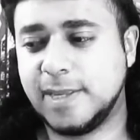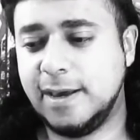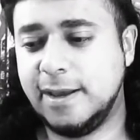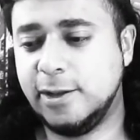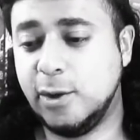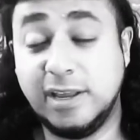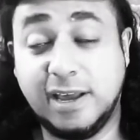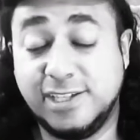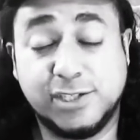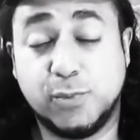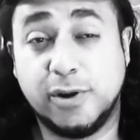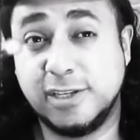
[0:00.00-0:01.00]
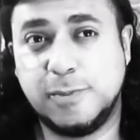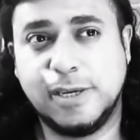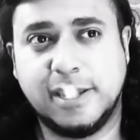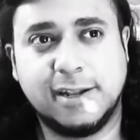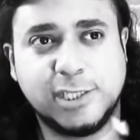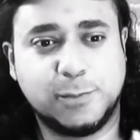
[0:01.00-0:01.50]
I don't know, I, I just want to speak
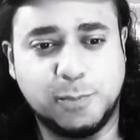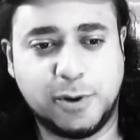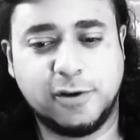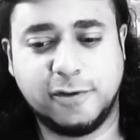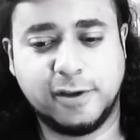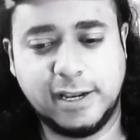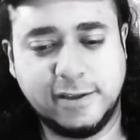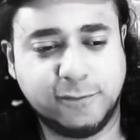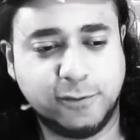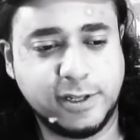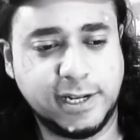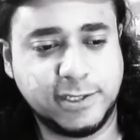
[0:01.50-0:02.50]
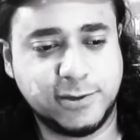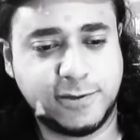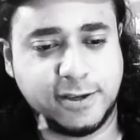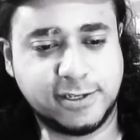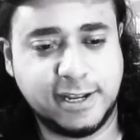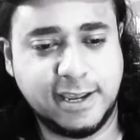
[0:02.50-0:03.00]
English perfectly and fluently in
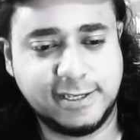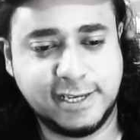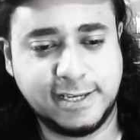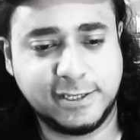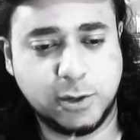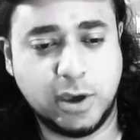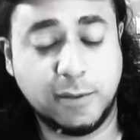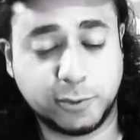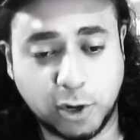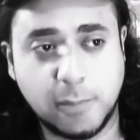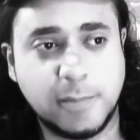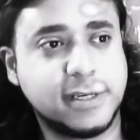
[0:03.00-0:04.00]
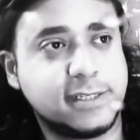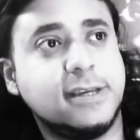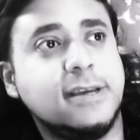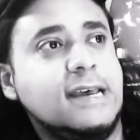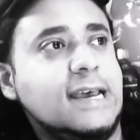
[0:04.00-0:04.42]
2018, so I promise